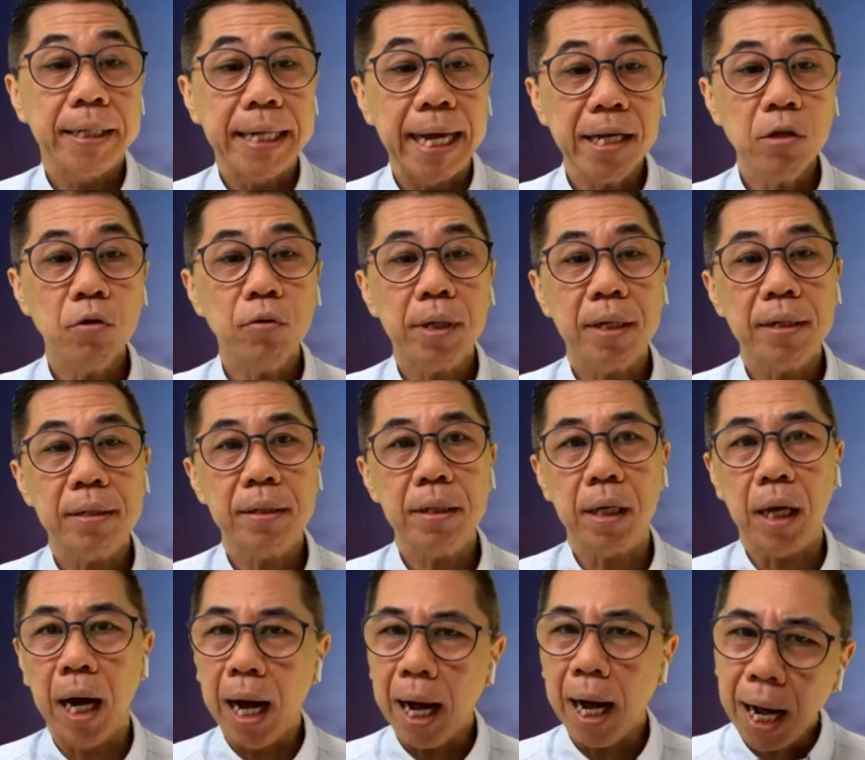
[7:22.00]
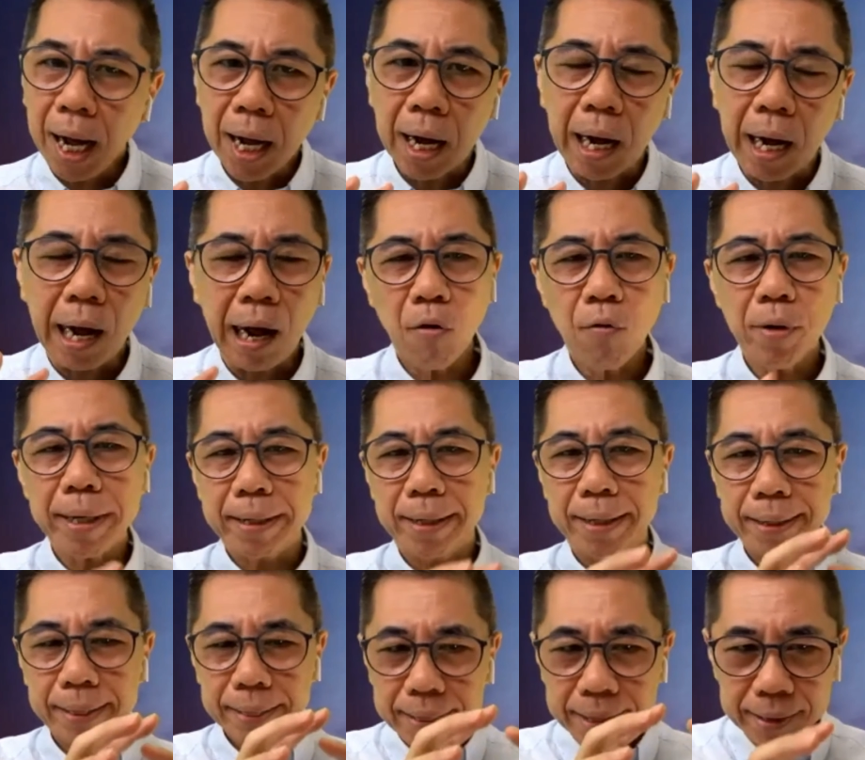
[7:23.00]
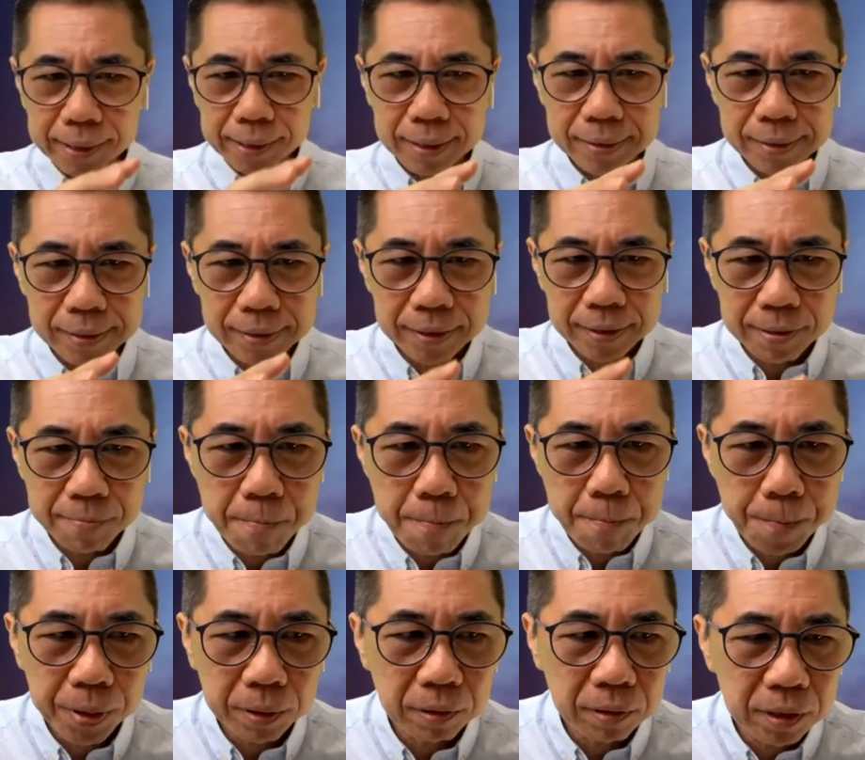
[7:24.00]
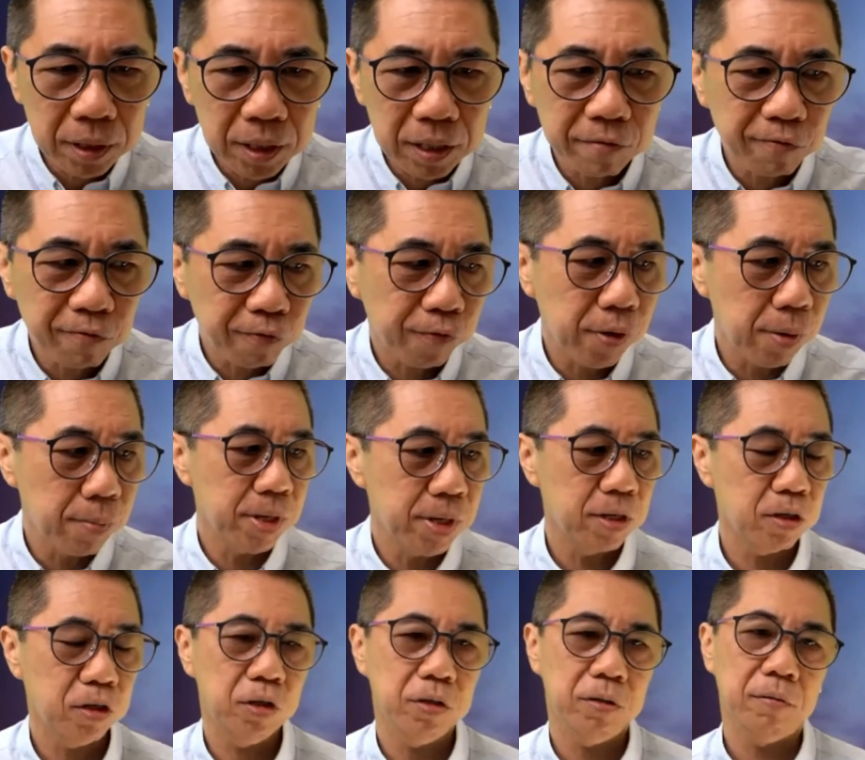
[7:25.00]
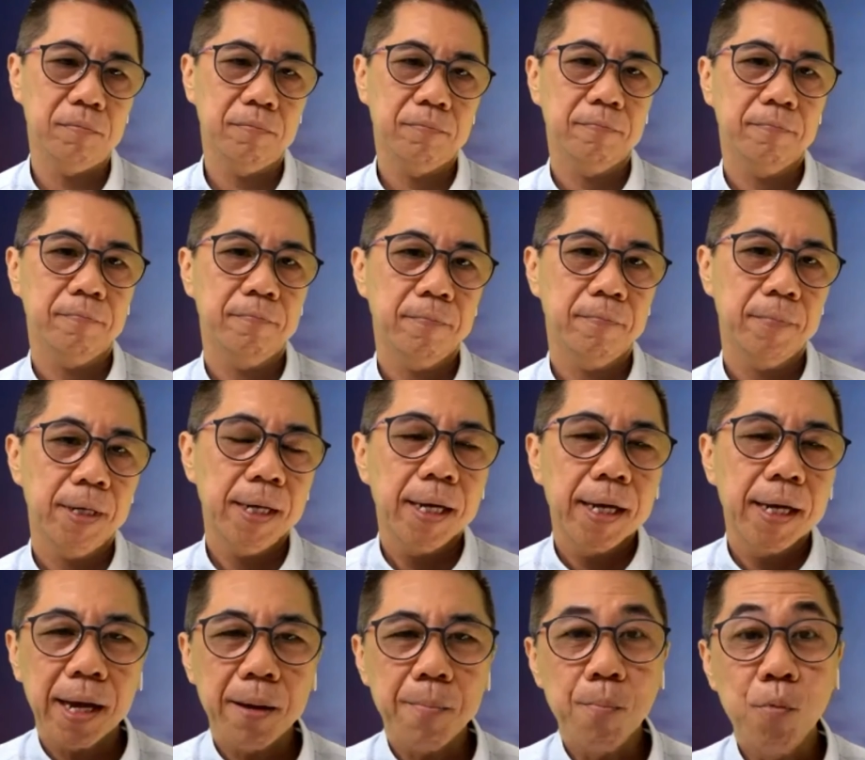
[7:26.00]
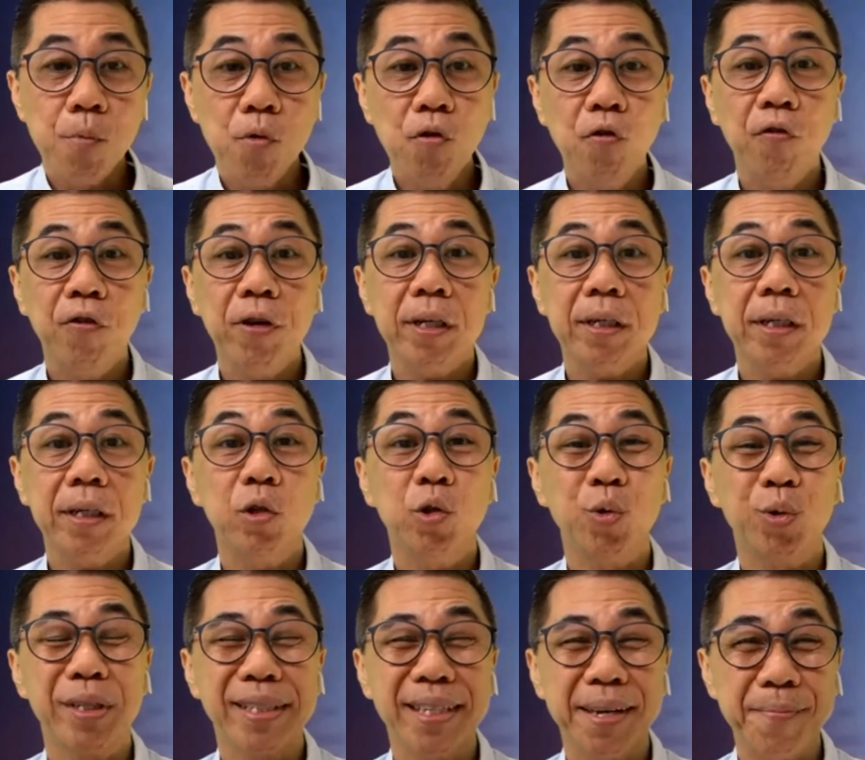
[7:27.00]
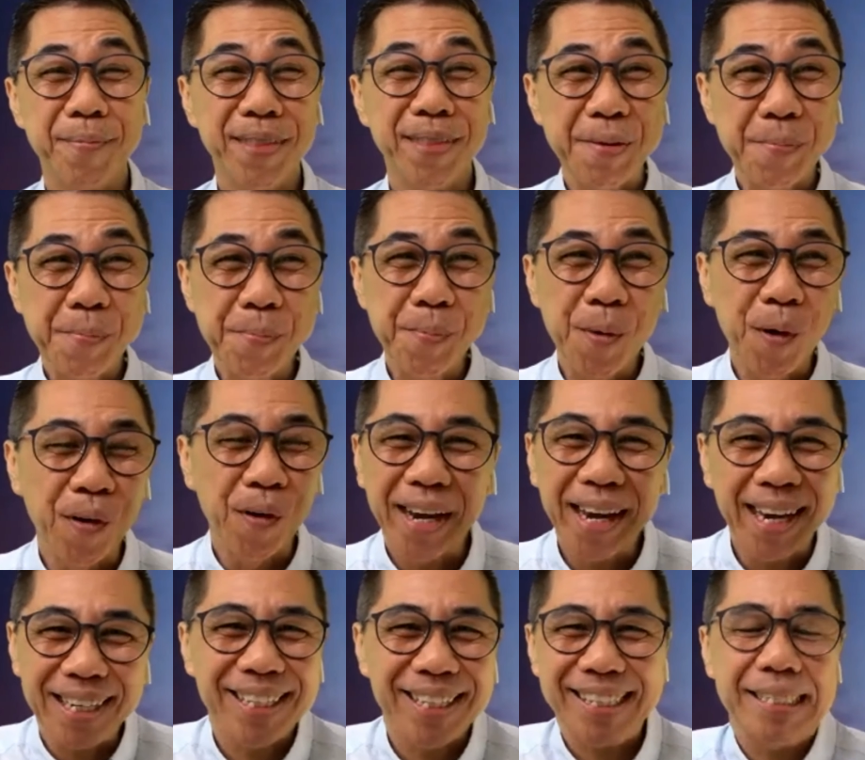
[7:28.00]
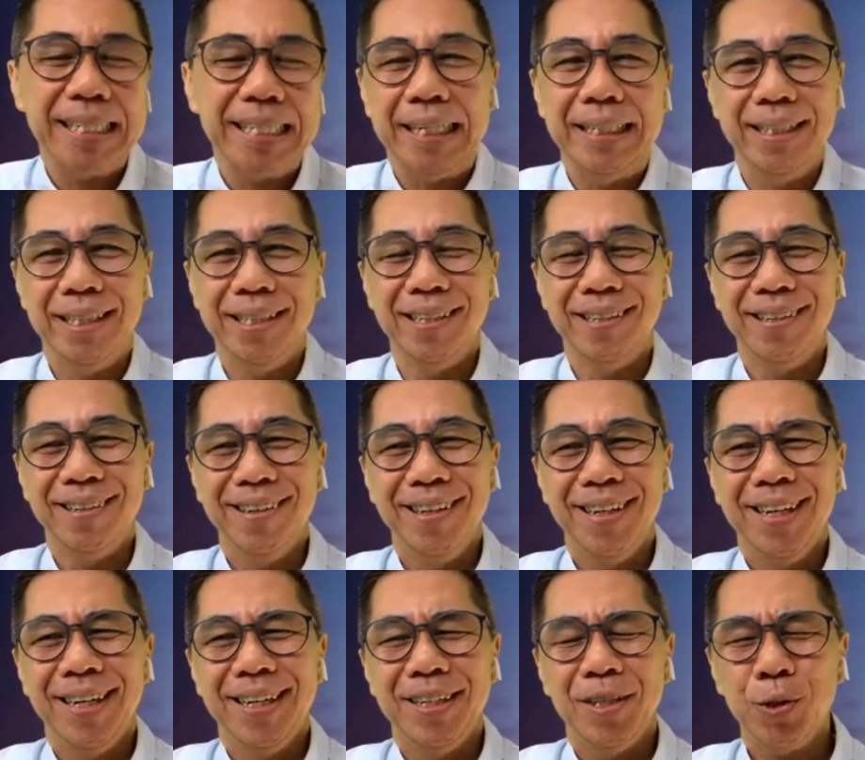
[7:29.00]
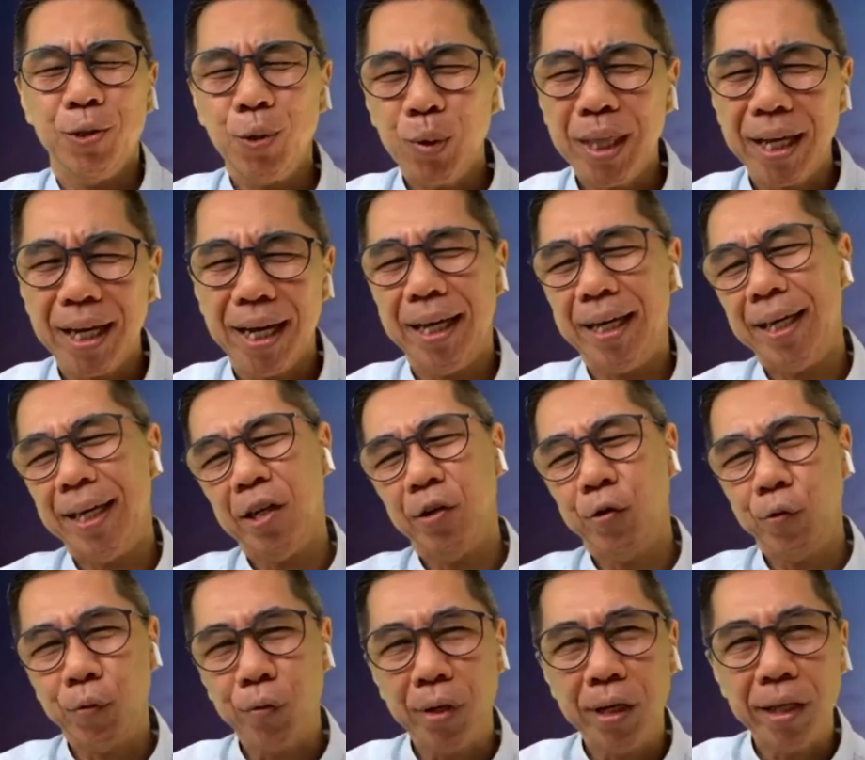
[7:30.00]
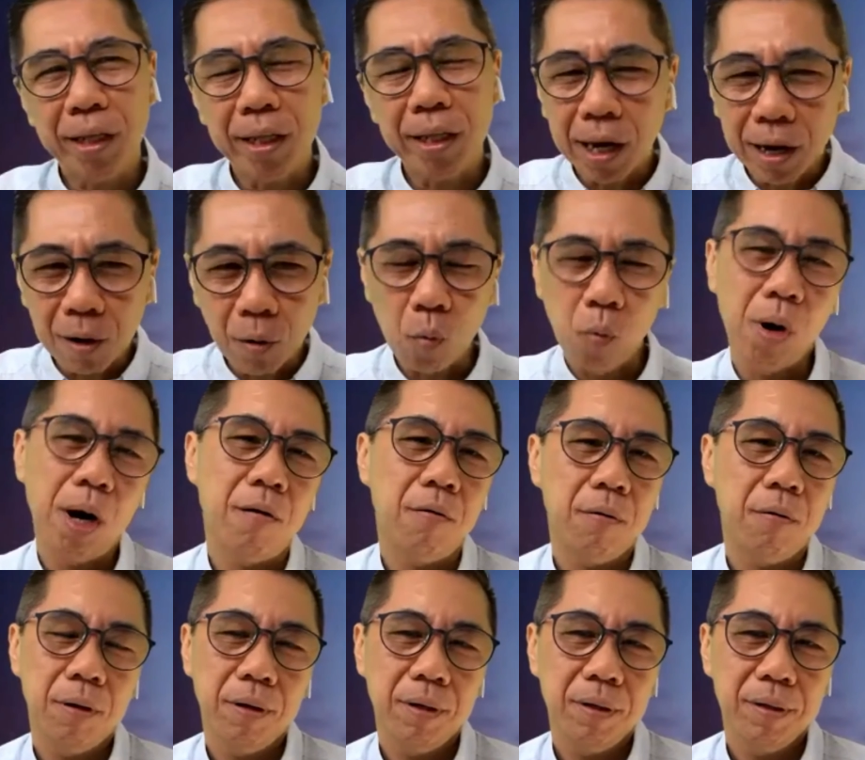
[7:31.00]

then you can say, how can I take that simple information and move it into something more exciting so that I can create a wow?